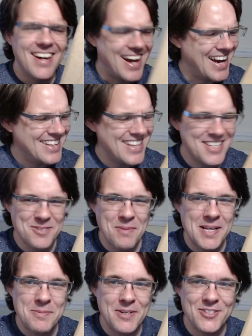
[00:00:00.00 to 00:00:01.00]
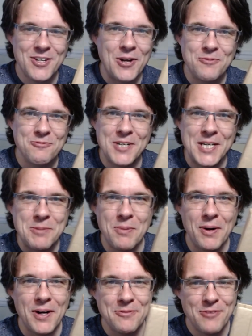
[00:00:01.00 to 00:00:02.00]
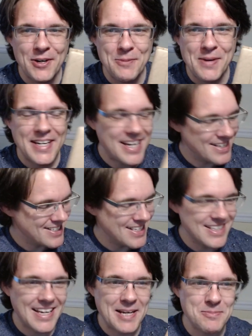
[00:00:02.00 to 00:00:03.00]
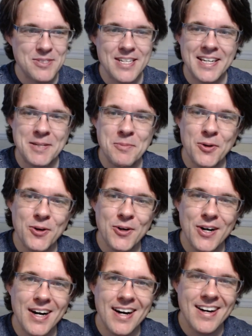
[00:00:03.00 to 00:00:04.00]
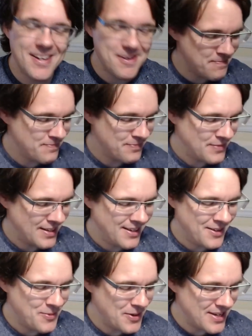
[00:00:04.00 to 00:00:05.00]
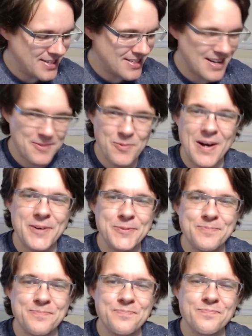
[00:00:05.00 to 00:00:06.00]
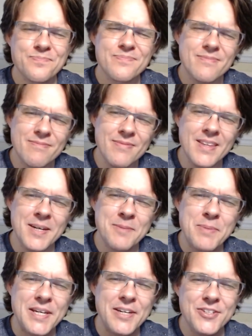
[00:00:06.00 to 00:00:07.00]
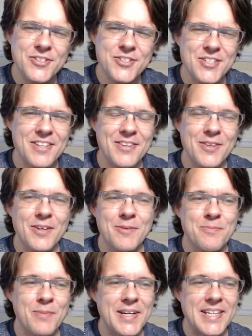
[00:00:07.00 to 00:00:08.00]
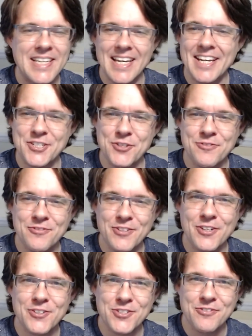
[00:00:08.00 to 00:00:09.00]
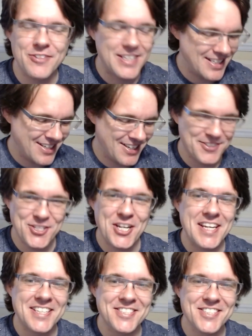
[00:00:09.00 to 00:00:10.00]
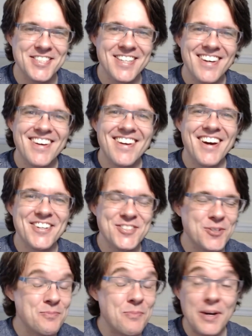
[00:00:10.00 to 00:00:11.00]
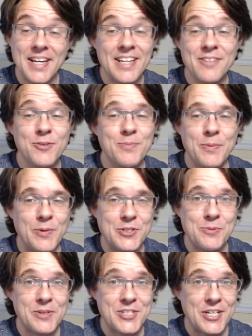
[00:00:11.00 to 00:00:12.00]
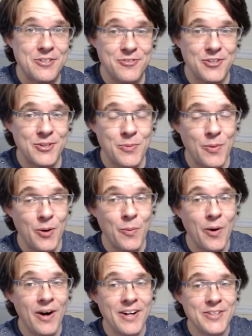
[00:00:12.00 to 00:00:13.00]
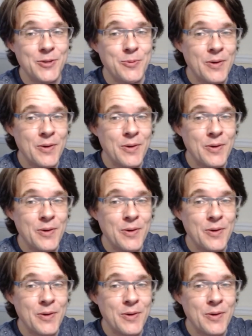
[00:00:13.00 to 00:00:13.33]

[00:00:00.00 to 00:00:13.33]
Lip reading: and that's mainly because I don't really buy very many ST games anymore. Why is that? Well, because my collection philosophy kind of changed at some point, and if you've been watching my channel for a while, you